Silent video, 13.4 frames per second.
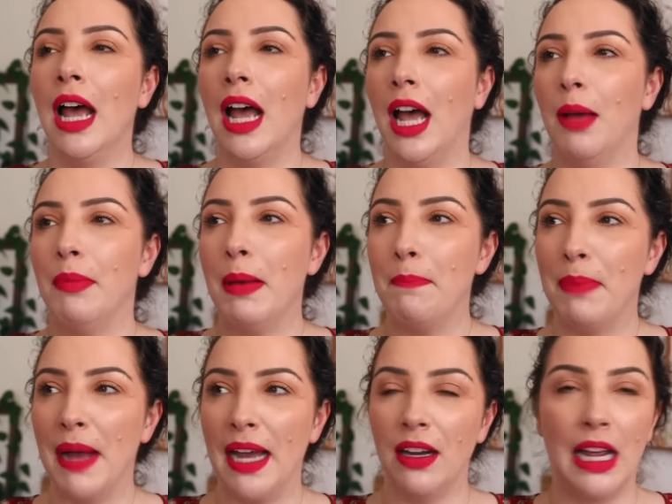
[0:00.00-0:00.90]

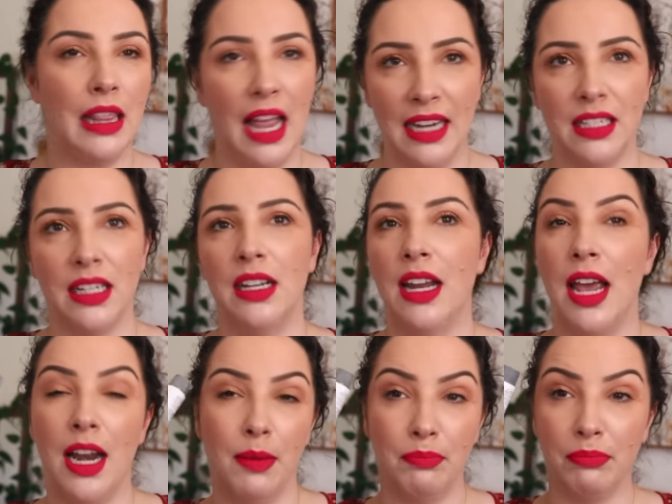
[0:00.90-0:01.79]
but I liked it
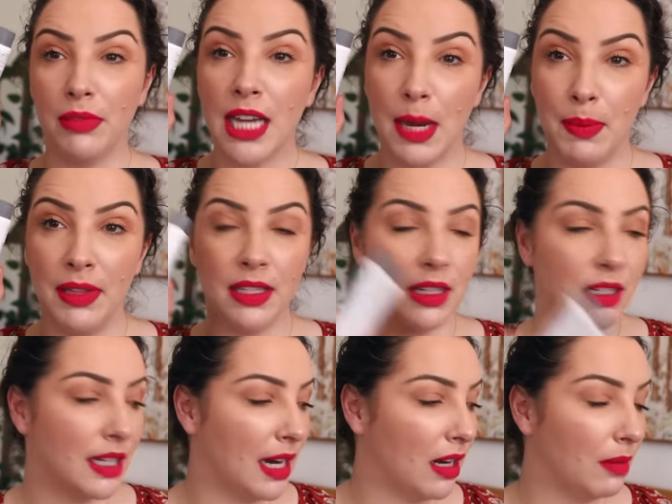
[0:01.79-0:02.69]
and I'm keeping this
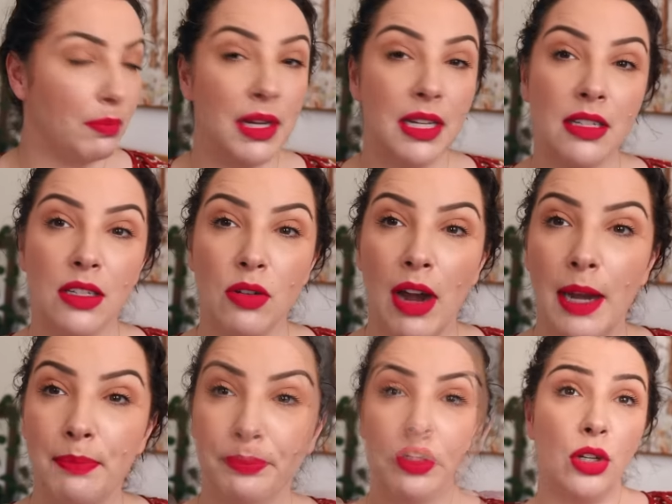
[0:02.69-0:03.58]
container because it's
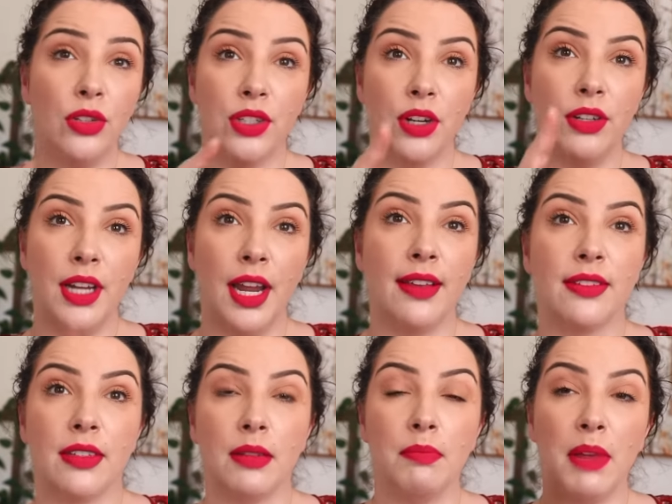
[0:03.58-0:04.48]
great. Also,
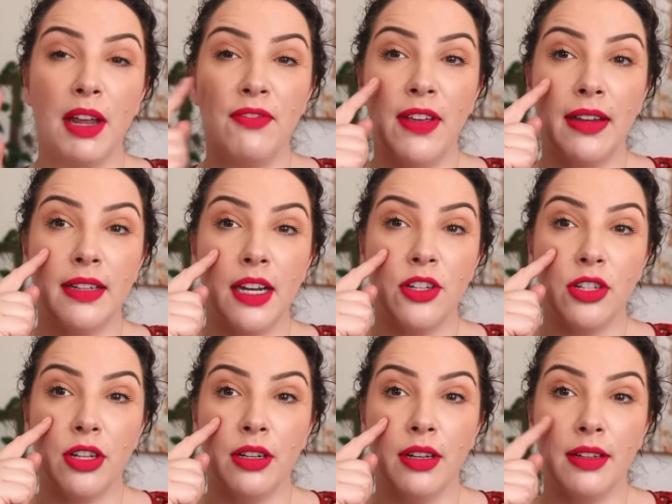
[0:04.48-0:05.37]
yes, my
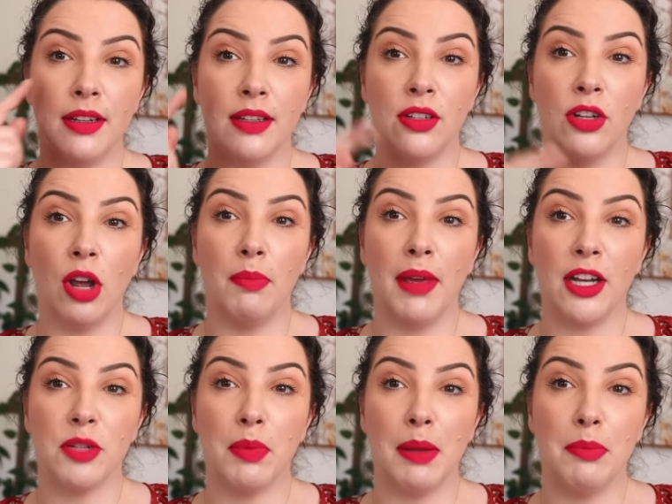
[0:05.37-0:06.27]
foundation does not
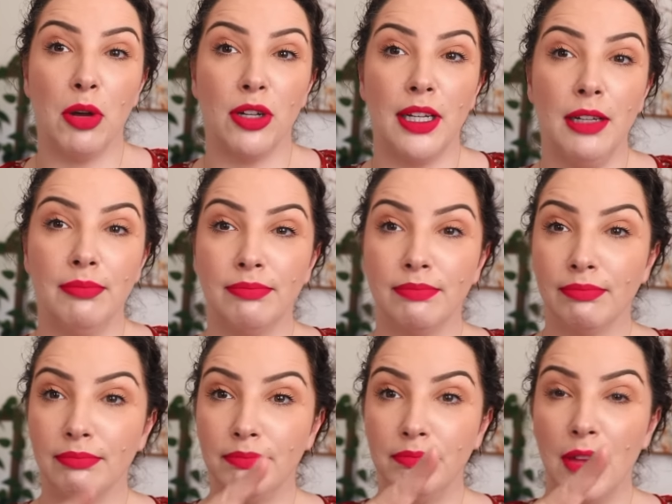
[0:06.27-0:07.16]
match my body.
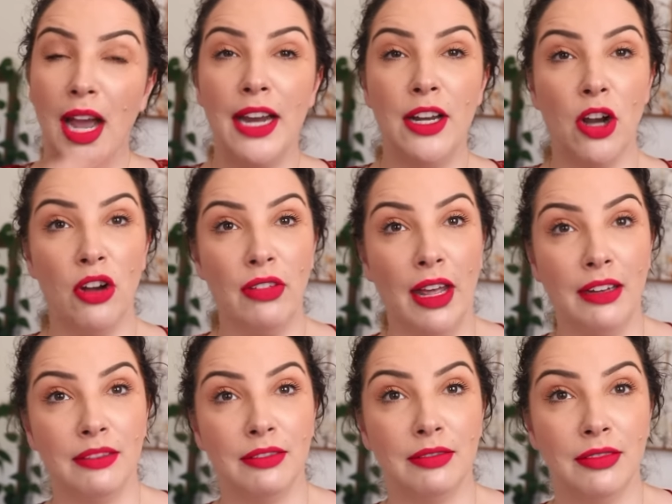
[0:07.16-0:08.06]
I know
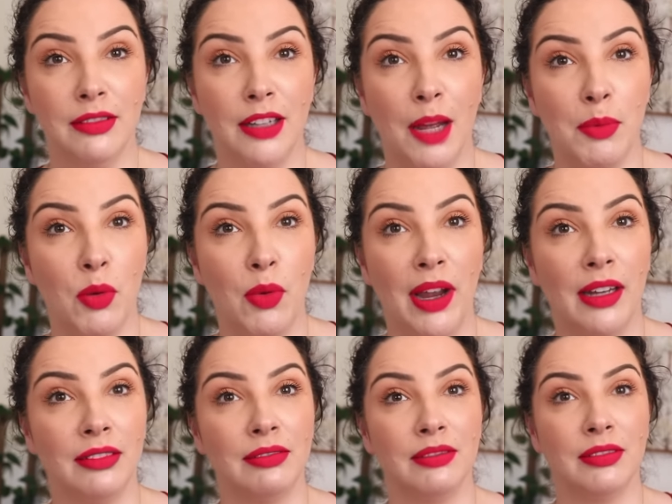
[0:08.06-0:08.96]
that, I'm
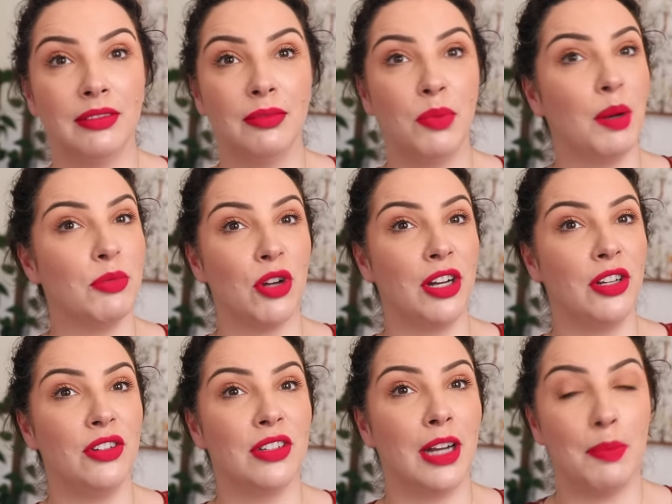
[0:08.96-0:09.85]
aware, but I'm trying to
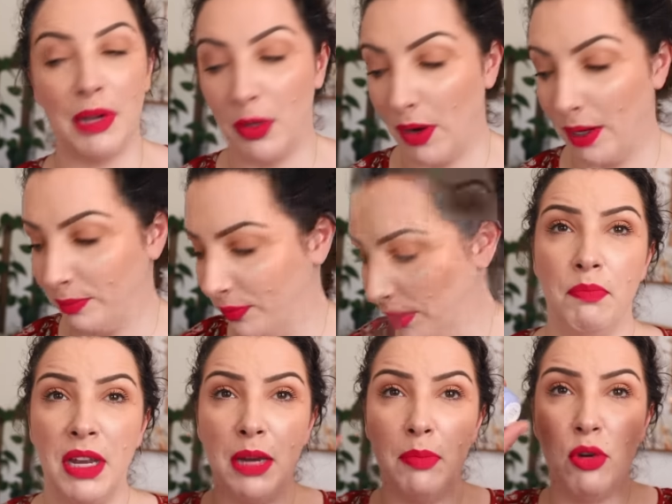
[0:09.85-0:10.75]
use it up anyway.
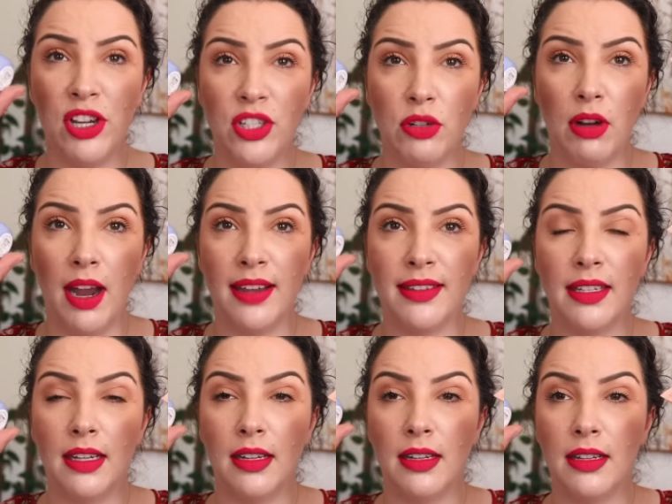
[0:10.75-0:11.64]
Mini
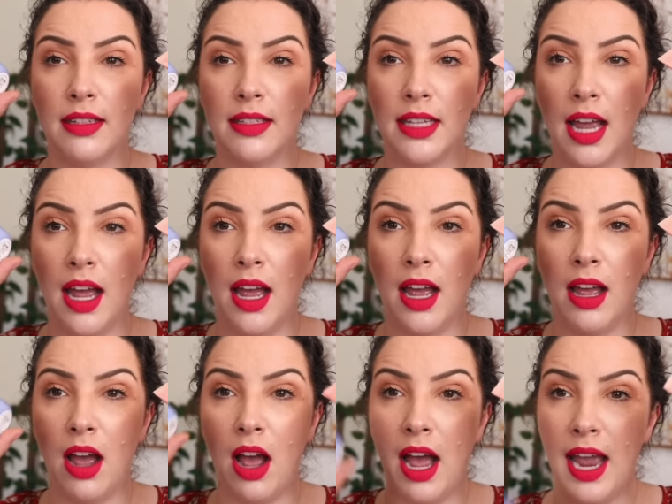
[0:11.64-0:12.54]
moisturizers.
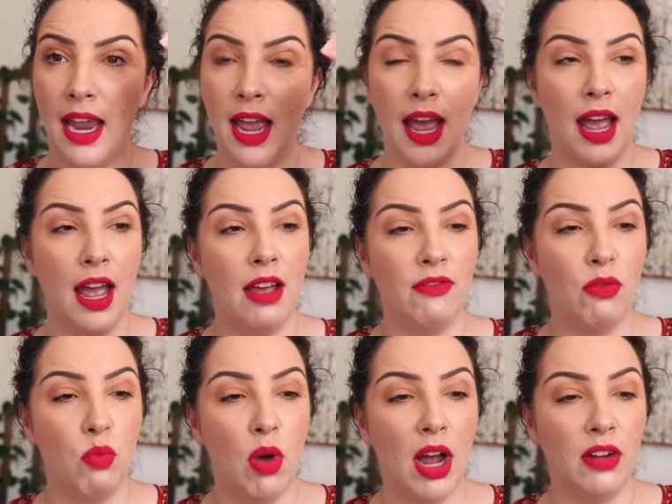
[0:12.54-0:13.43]
I have
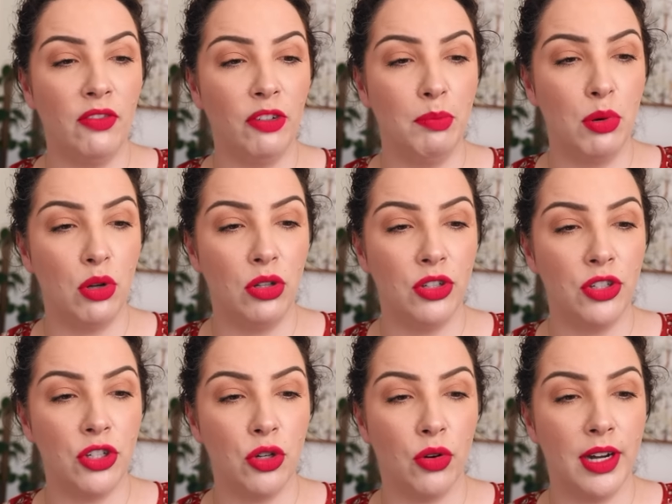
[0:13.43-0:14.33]
one from
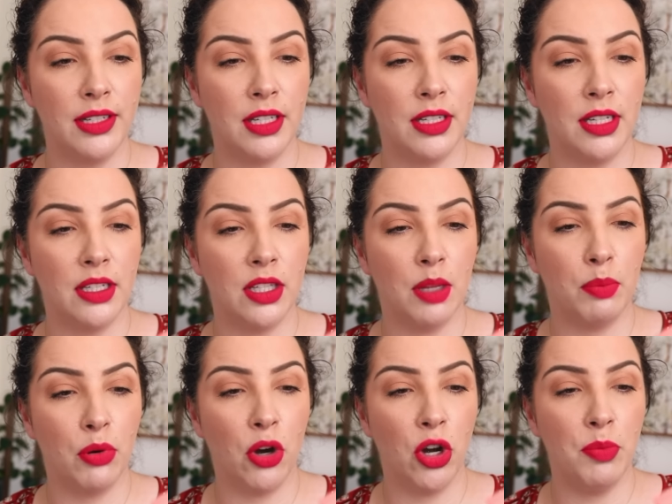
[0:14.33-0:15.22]
Paula's Choice. This is the
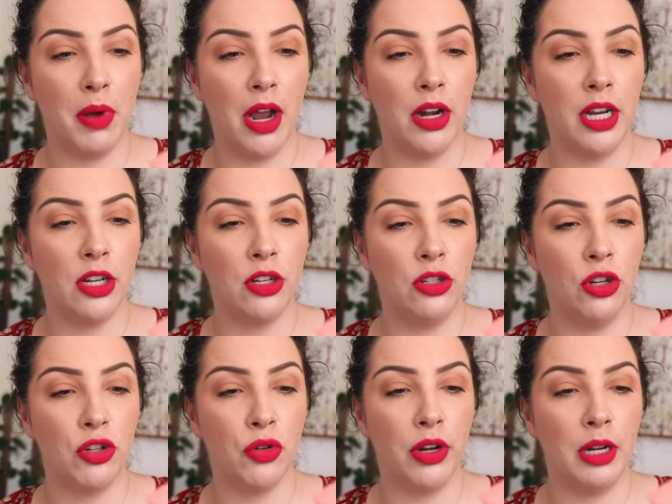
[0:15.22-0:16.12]
Probiotic
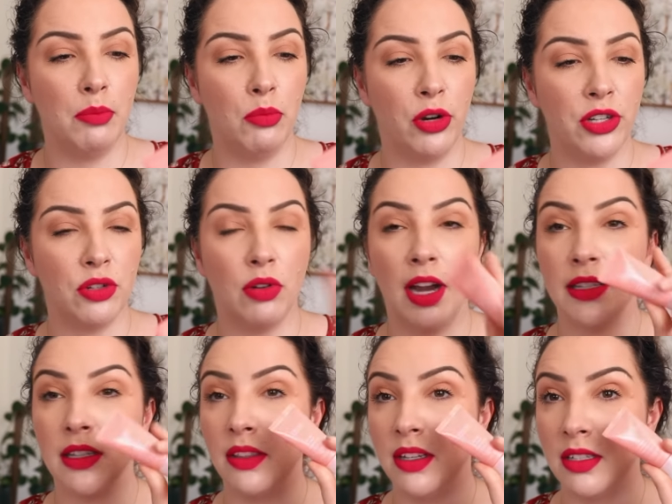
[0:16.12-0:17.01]
Nutrient
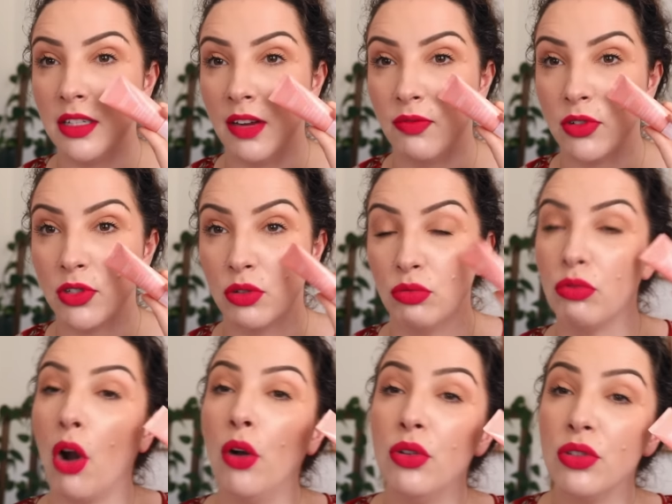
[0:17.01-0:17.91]
Moisturizer. This stuff was
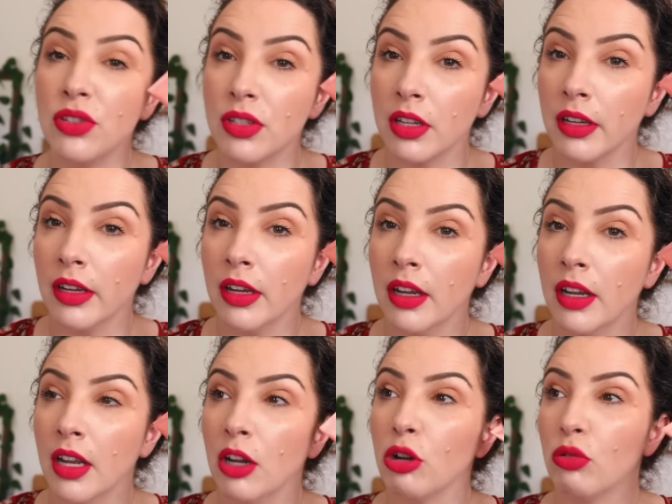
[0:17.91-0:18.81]
gross.
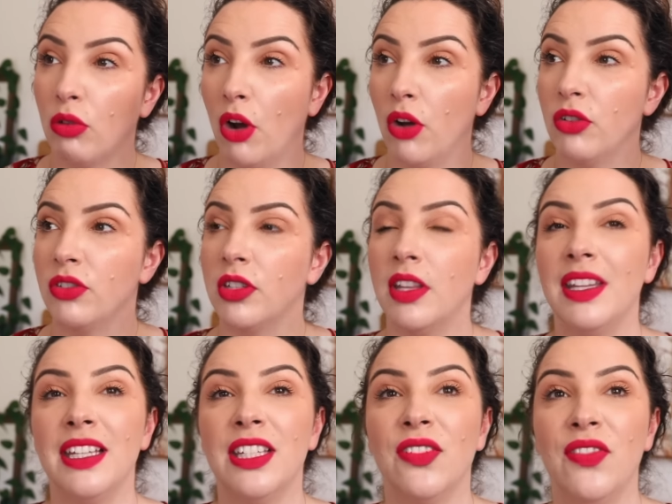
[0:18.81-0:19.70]

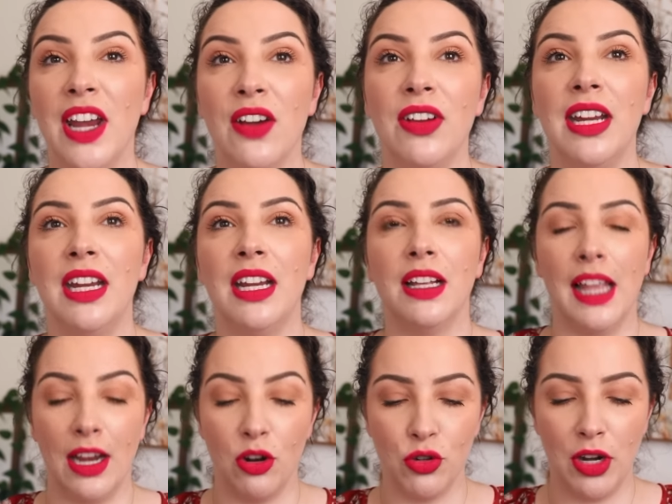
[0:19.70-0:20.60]
It's very,
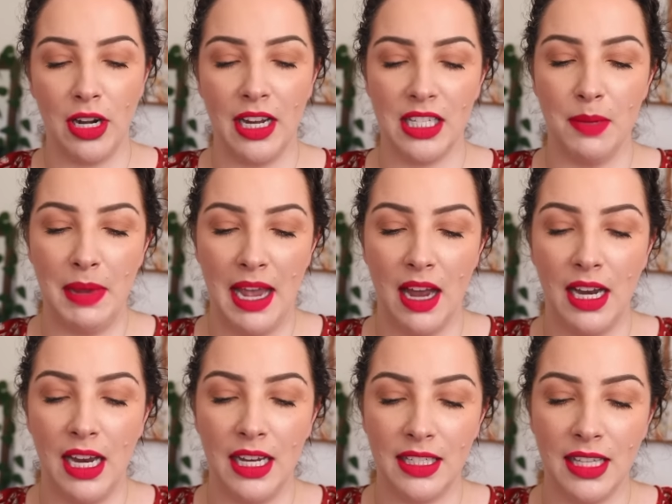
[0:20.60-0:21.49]
like, I'll try to get some
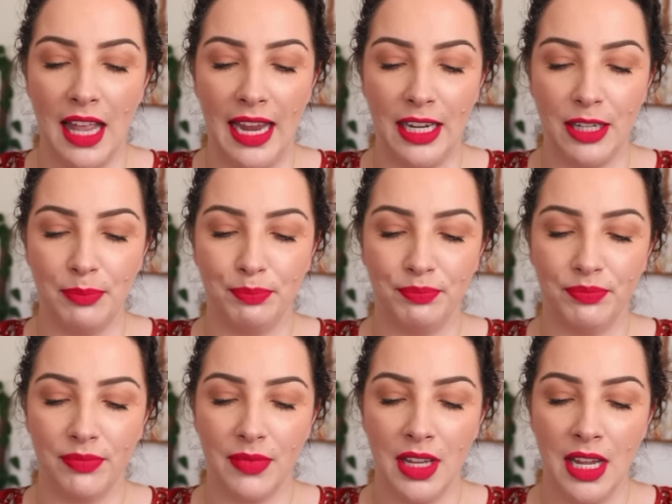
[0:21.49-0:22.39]
out. It's like
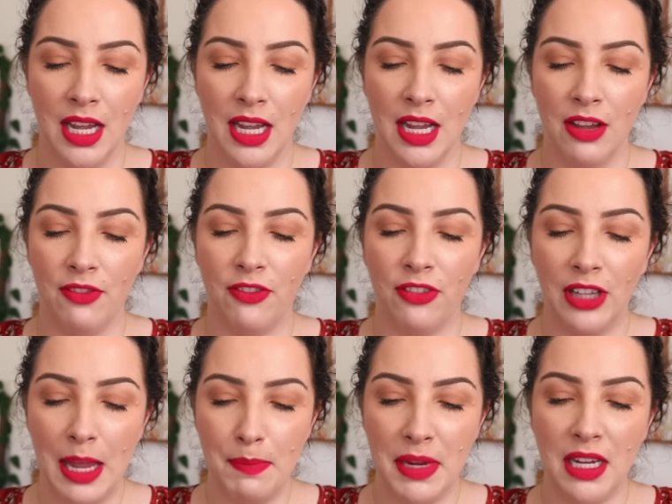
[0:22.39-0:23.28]

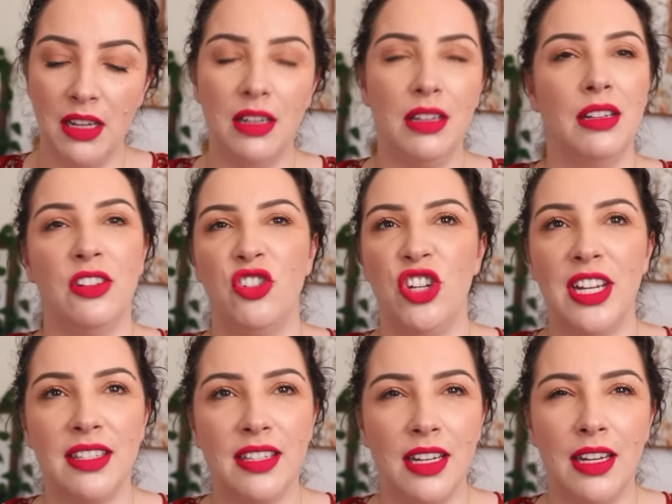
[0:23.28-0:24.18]
phlegmy,
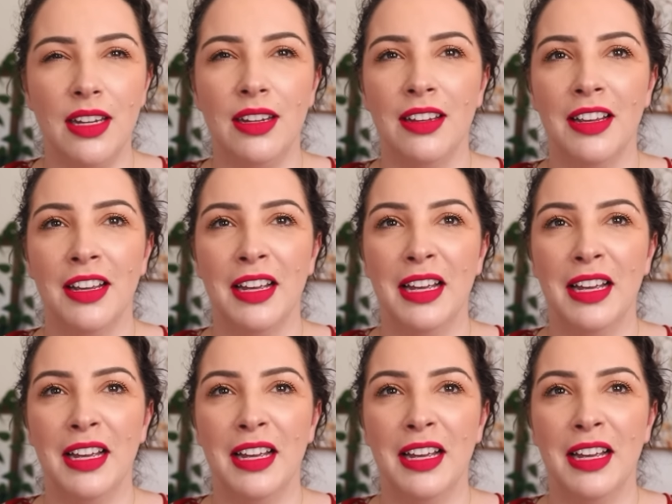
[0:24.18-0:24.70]
jizzy,